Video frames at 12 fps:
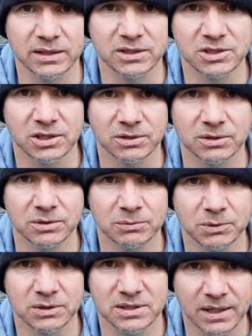show you
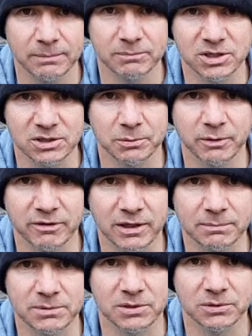what temperature we're
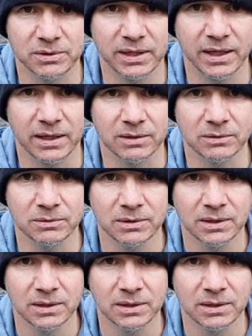up to now,